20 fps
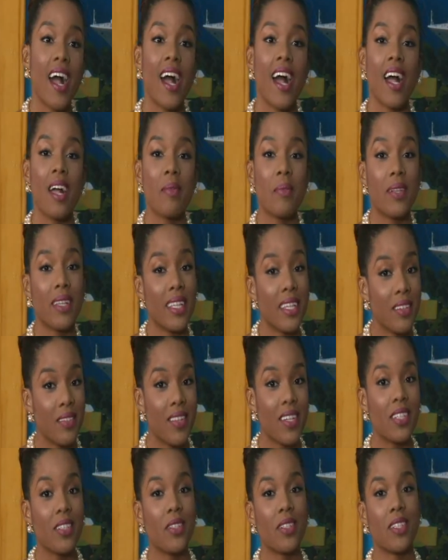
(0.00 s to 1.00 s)
I believe
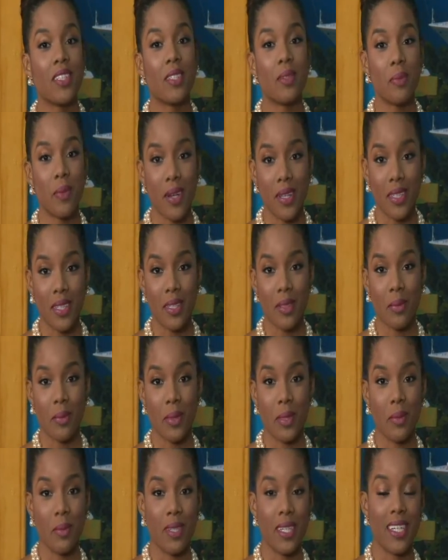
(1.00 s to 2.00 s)
that you should sponsor
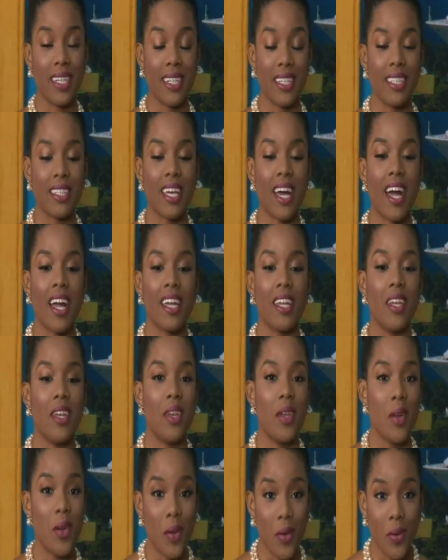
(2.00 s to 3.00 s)
me because I
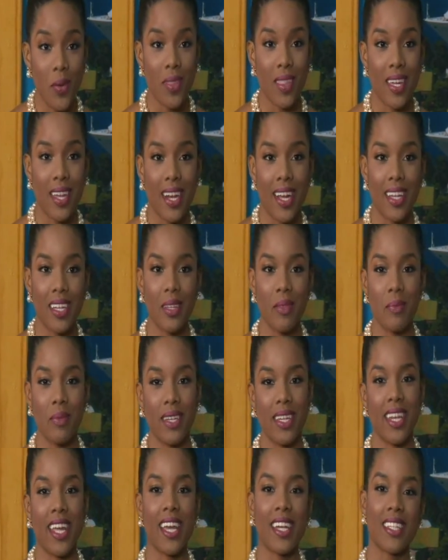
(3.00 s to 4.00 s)
know that I can be
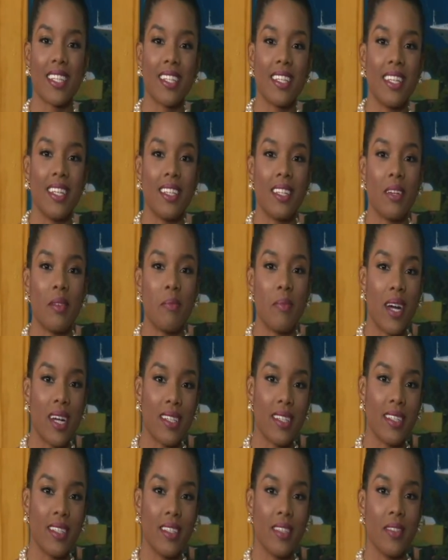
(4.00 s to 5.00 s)
an excellent
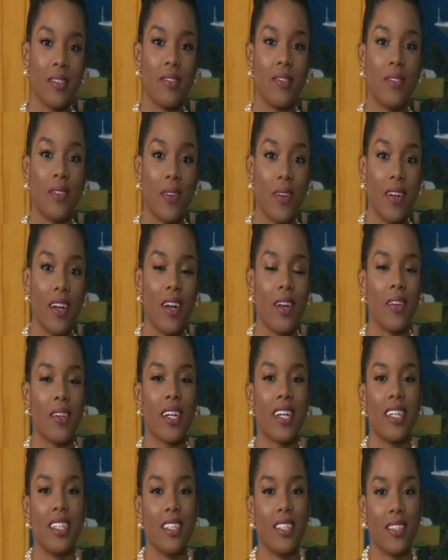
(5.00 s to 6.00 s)
ambassador for our
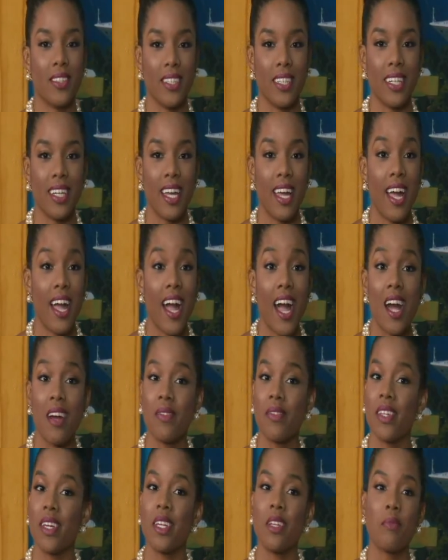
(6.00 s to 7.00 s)
country.
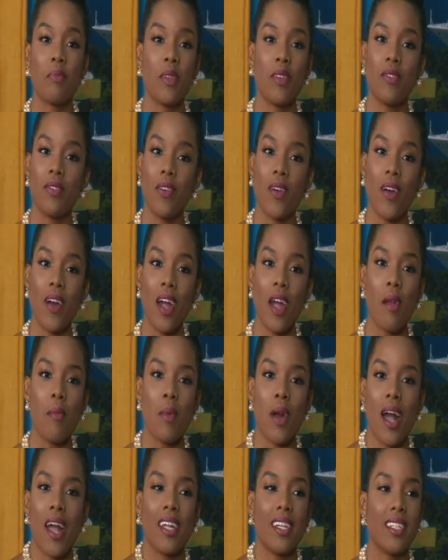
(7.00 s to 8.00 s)
I've done it before.
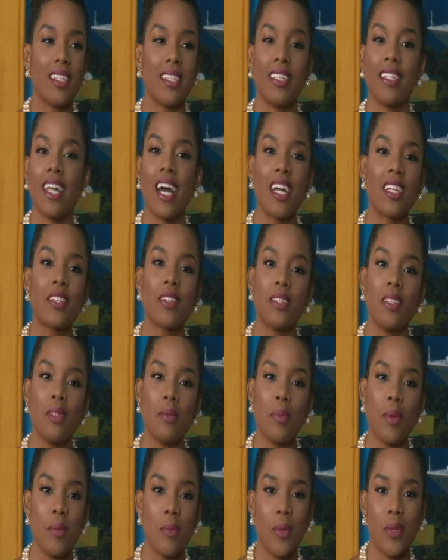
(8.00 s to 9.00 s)
I just naturally
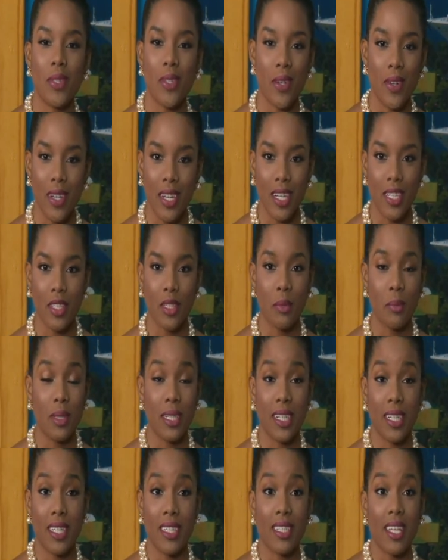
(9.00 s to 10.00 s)
promote our country
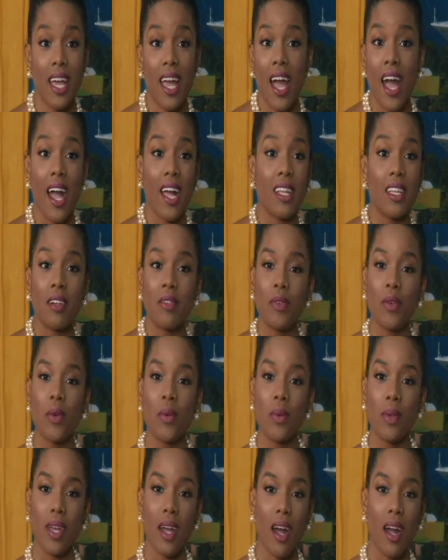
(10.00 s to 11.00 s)
because I love who
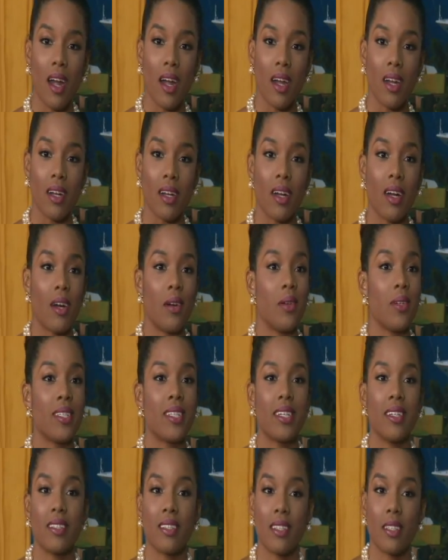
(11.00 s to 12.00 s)
we are,
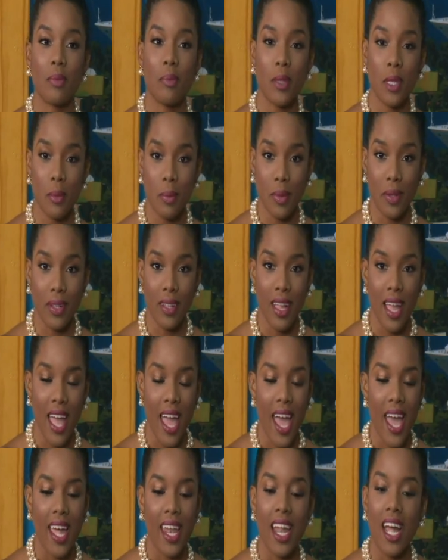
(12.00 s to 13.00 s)
ourselves as people.
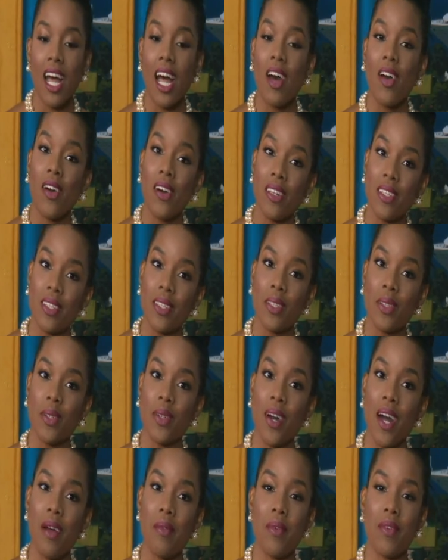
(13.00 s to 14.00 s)
And
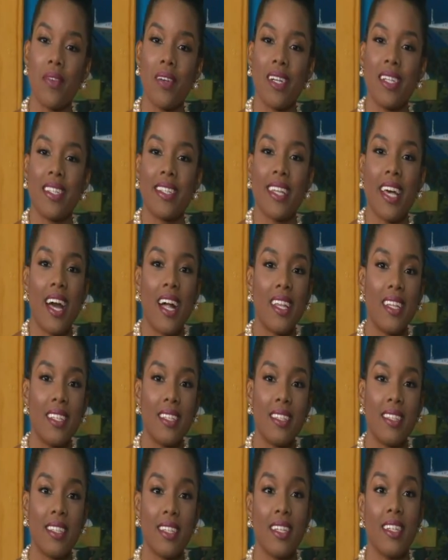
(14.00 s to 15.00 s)
I'm a very
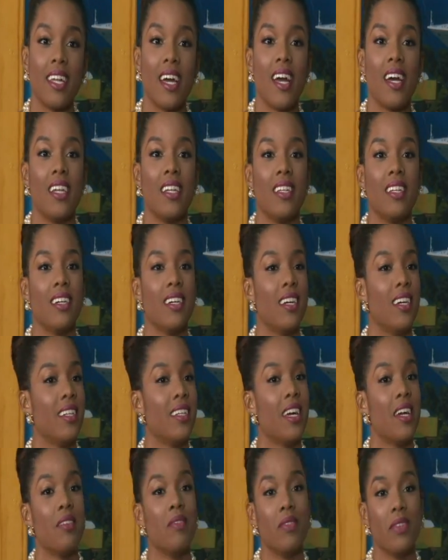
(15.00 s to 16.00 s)
talented and
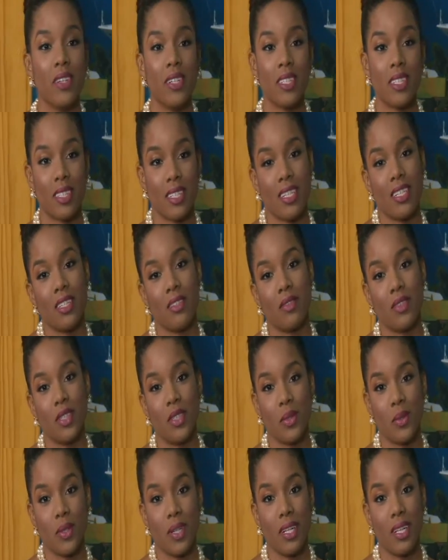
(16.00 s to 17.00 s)
diverse
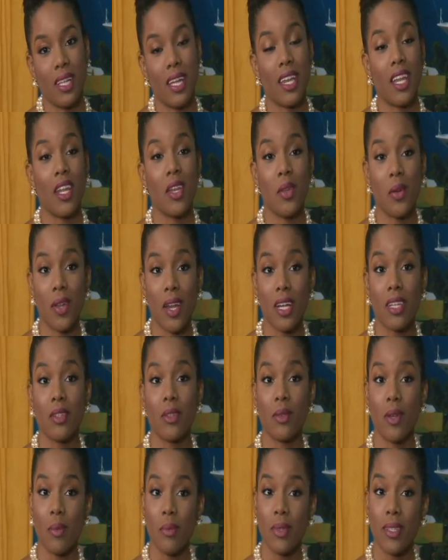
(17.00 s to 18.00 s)
individual, and I know that I
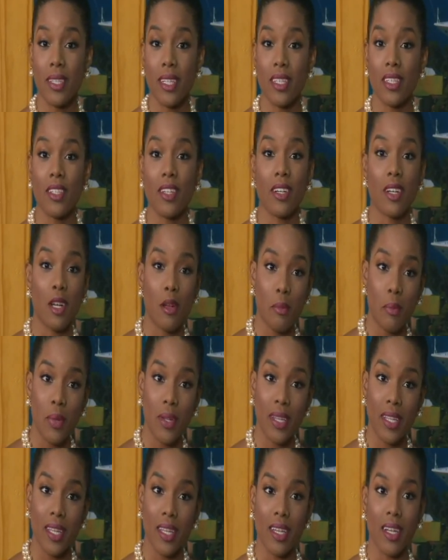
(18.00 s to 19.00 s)
could represent your
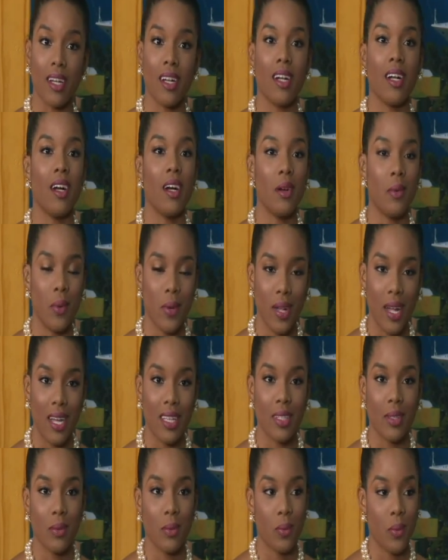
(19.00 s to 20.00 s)
company
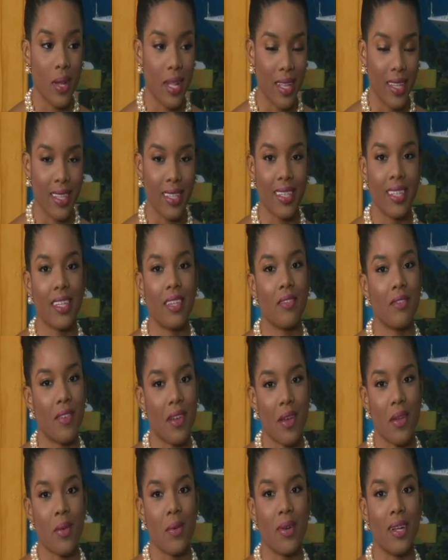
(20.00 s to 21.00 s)
as well,
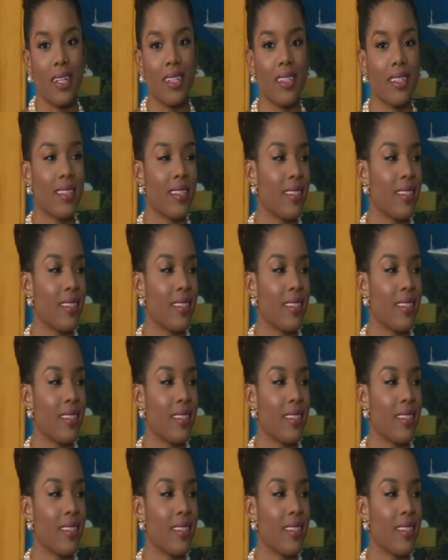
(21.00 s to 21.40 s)
very well.